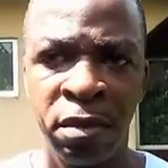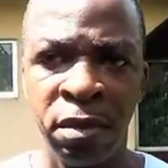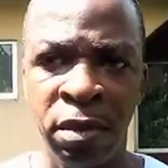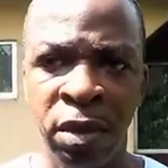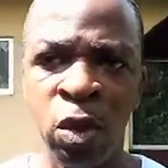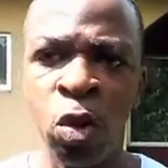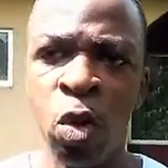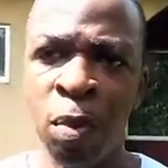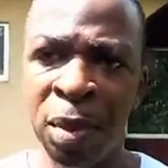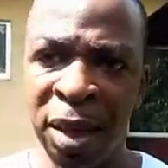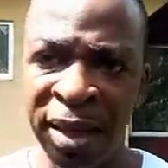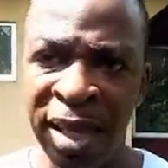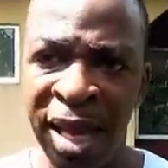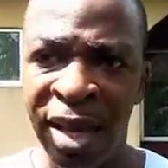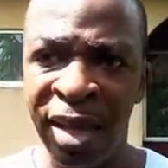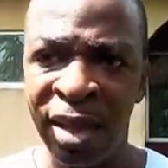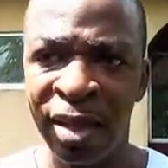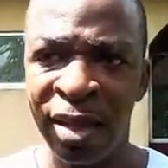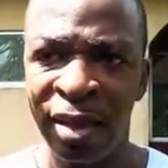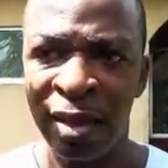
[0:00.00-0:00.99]
You go better.
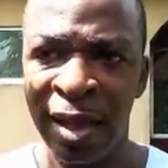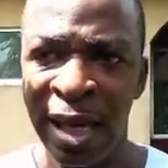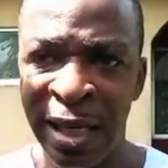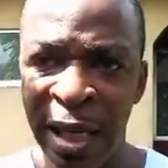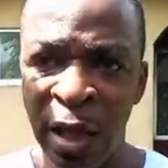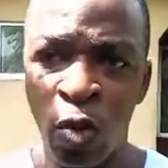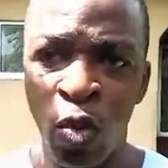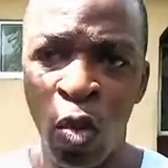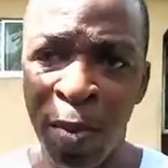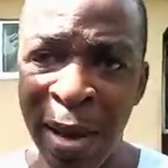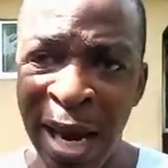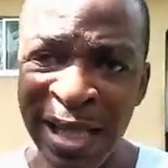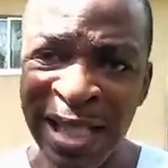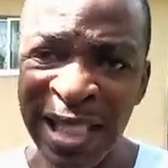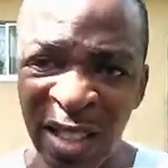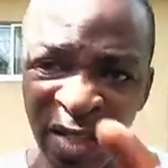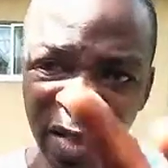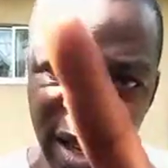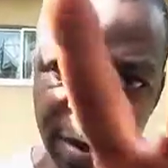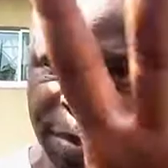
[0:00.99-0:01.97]
That the woman
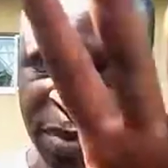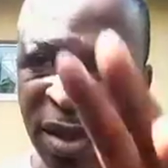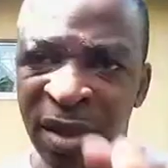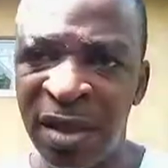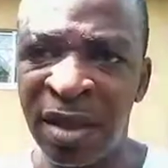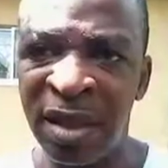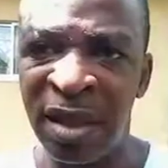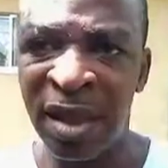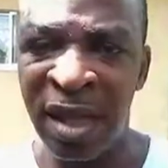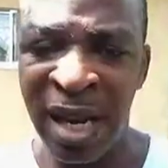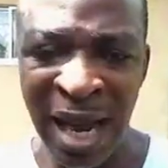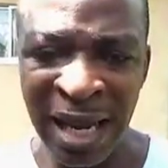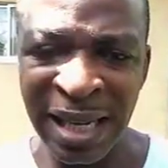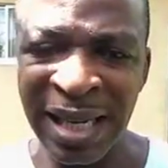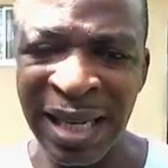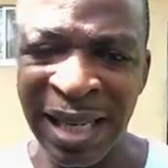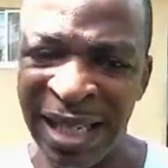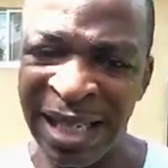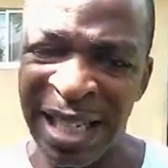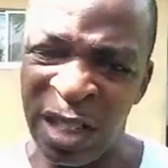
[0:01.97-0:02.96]
is raped and
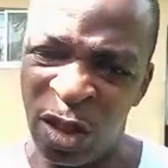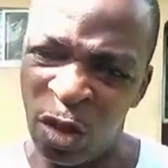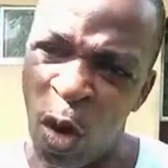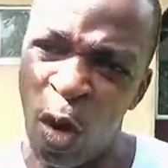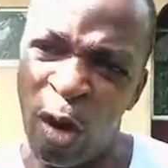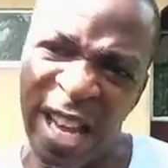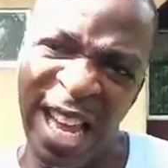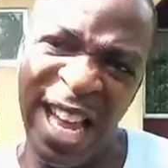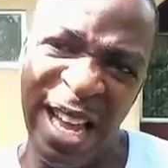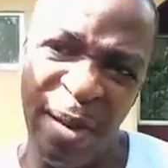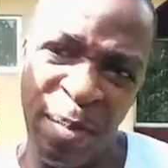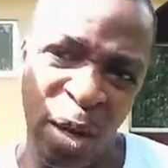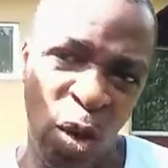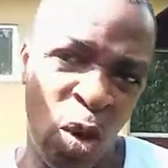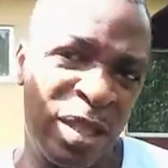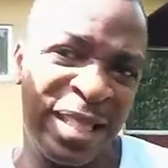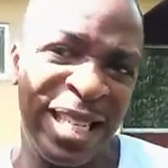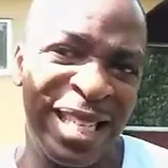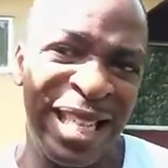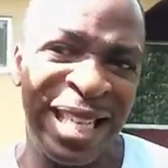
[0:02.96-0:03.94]
it is okay
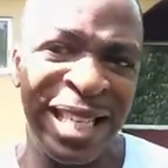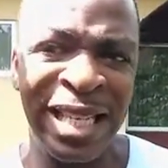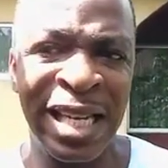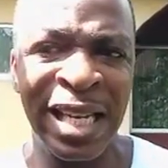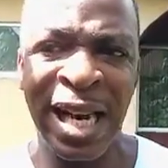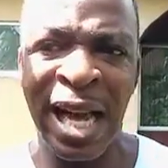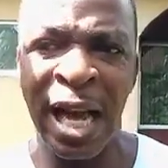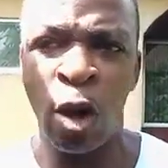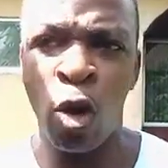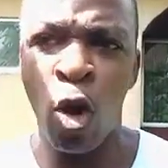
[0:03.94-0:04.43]
because they didn't kill her.